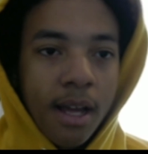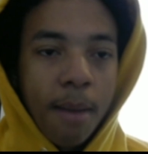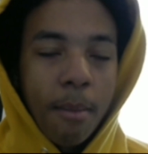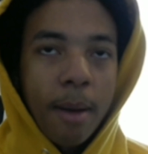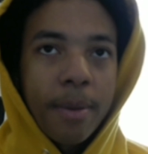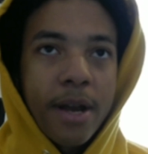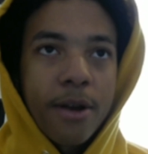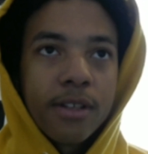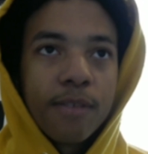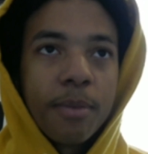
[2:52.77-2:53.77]
my
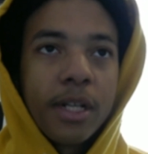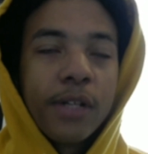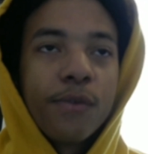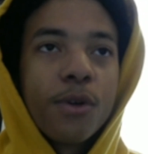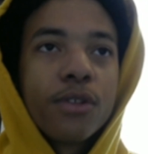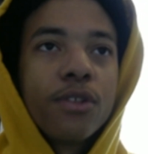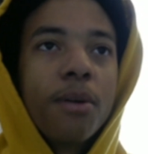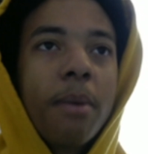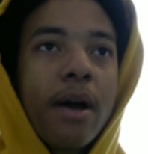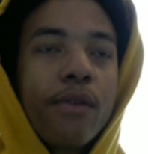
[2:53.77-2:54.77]
parents have been divorced for
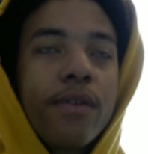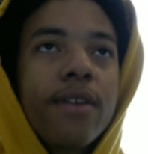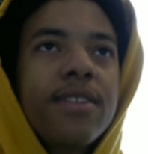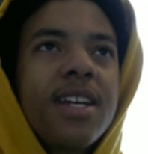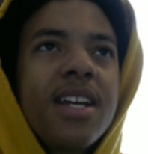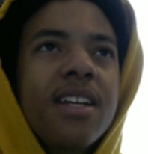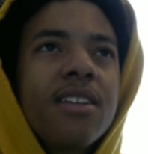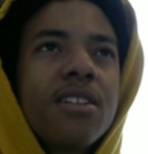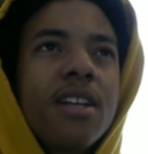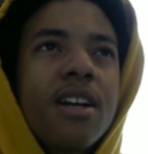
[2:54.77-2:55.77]
about
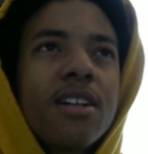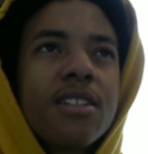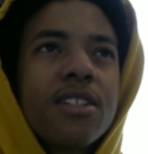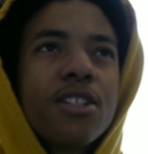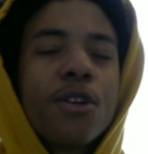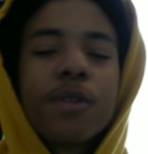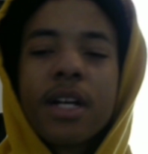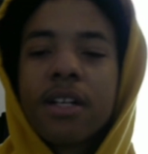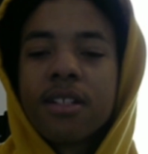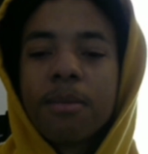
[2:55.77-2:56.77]
15 years or so
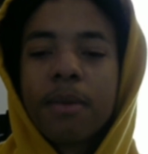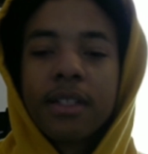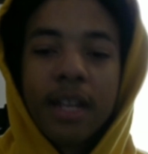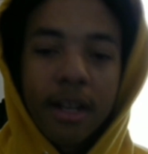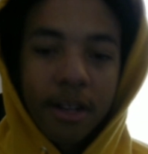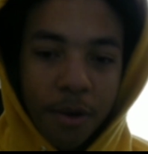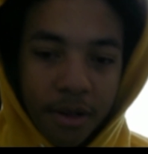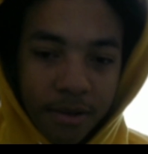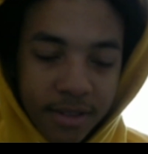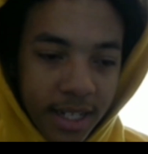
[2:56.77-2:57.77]
now, something like that, going
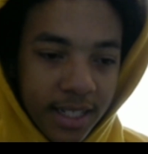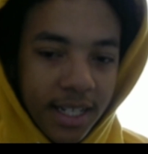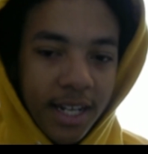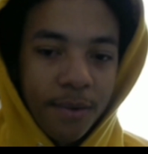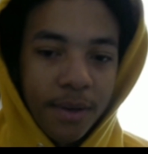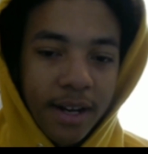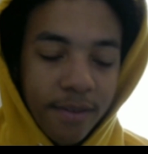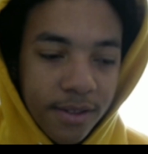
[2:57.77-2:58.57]
on 16 or whatever.